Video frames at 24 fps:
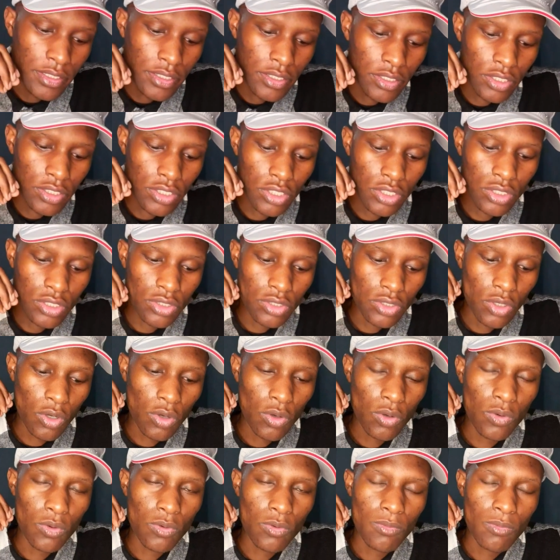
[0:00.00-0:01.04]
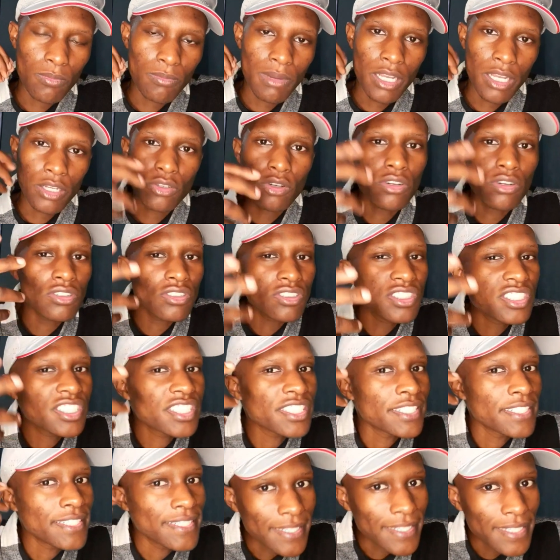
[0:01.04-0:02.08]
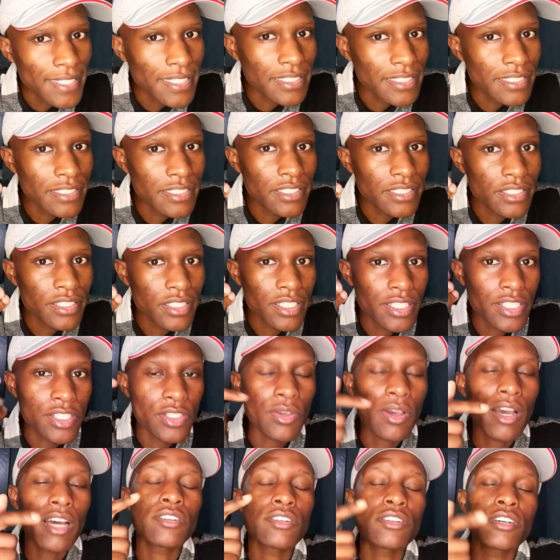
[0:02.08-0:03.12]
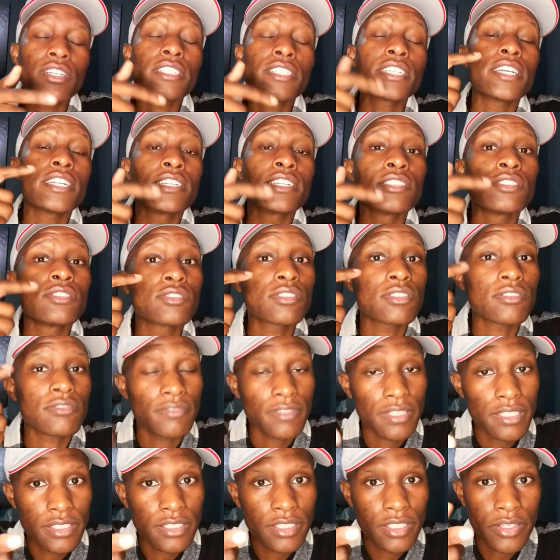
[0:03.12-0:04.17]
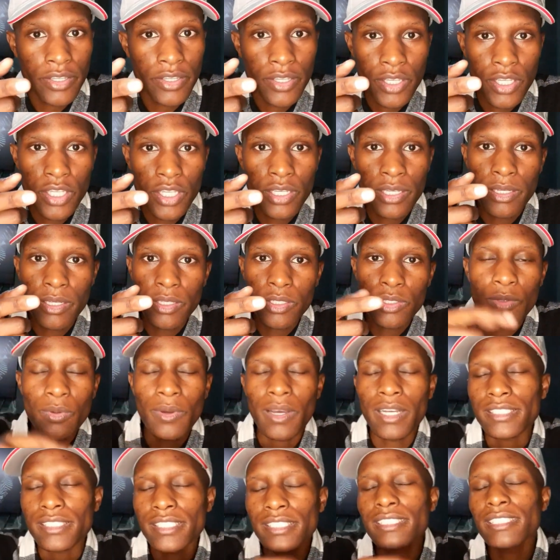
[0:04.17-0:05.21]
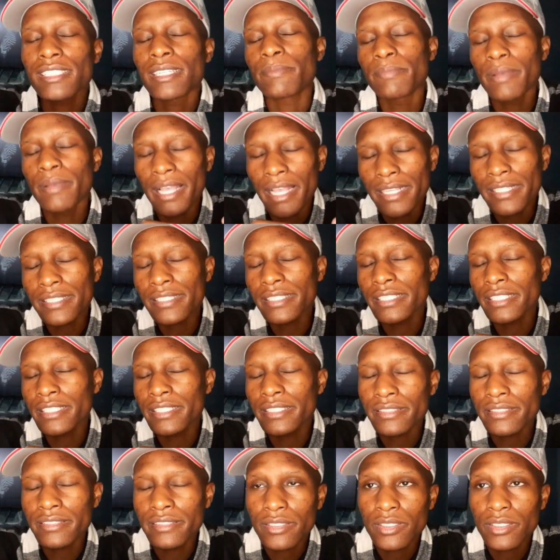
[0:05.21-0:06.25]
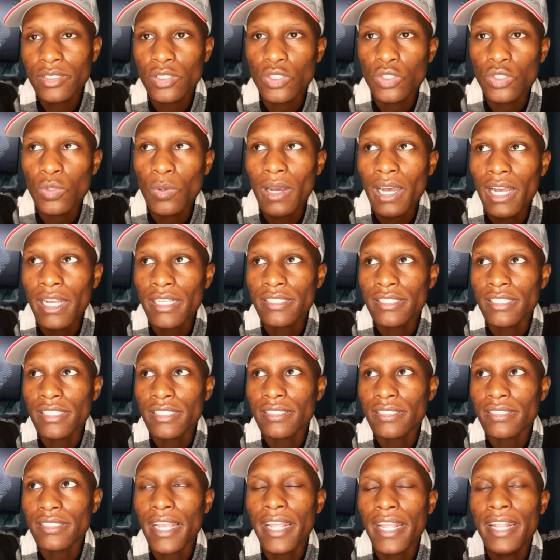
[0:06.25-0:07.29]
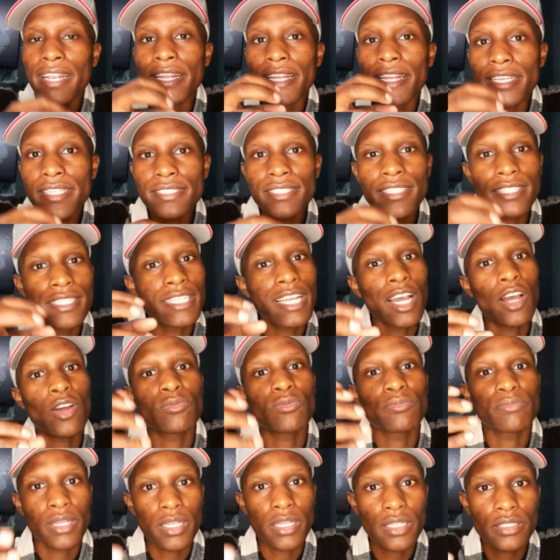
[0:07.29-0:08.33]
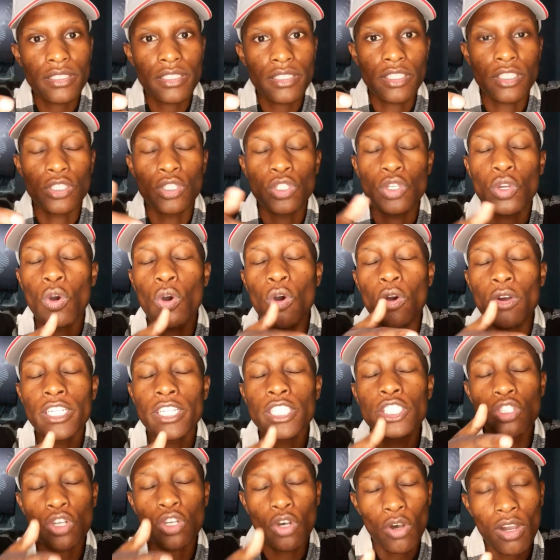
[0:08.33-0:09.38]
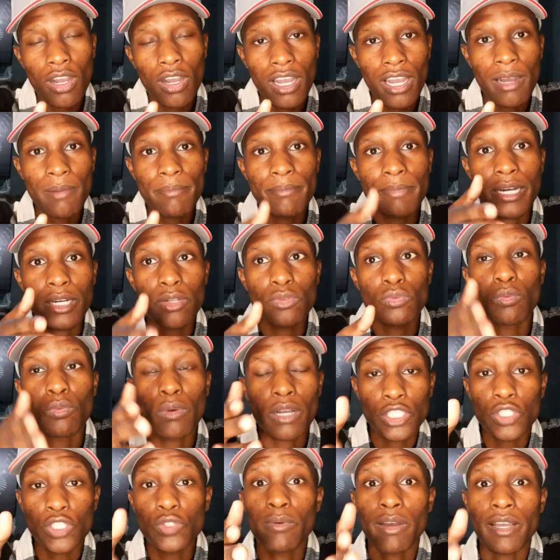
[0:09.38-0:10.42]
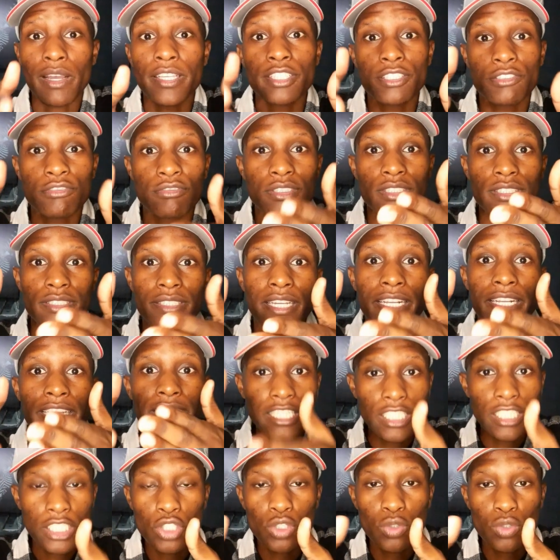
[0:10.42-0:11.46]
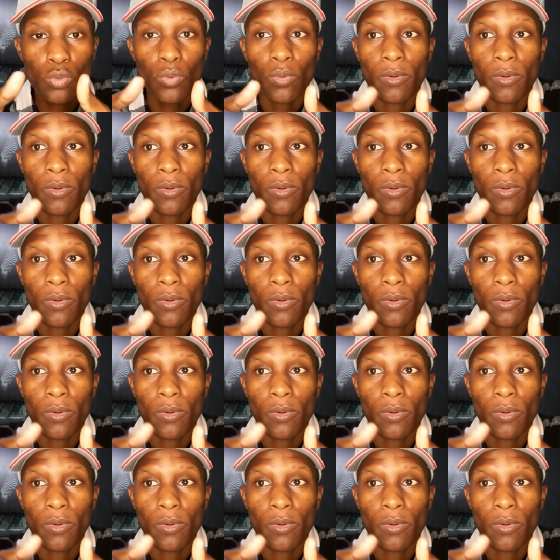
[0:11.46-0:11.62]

So my conclusion is you are not an introvert. You are just a person, you are just a niched down person. You only talk about what you are interested into.